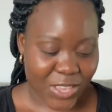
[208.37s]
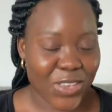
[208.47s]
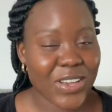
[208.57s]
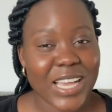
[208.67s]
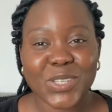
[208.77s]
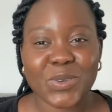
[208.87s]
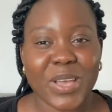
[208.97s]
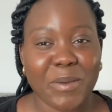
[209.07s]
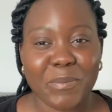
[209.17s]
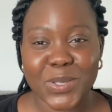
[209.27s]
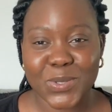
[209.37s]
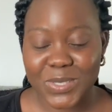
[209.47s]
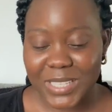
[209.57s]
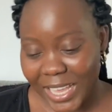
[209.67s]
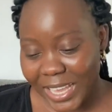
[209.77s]
You guys should help me to
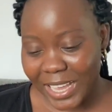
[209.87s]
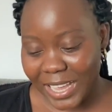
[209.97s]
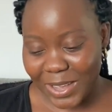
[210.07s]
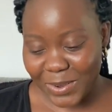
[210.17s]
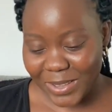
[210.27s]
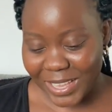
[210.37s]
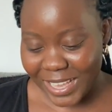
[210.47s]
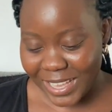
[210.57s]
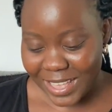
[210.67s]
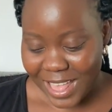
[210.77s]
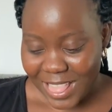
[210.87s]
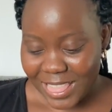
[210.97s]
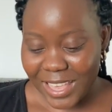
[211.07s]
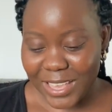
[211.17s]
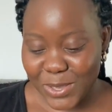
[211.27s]
thank her, okay?
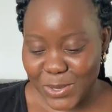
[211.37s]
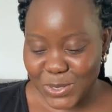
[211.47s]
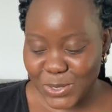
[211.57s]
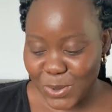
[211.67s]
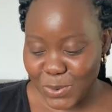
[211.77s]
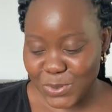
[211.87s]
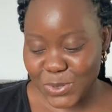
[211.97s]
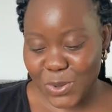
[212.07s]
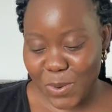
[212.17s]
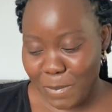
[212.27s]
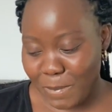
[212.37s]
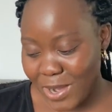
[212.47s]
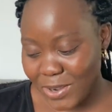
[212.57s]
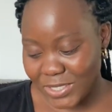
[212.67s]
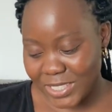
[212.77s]
Thank you so, so
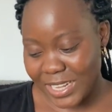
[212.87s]
much.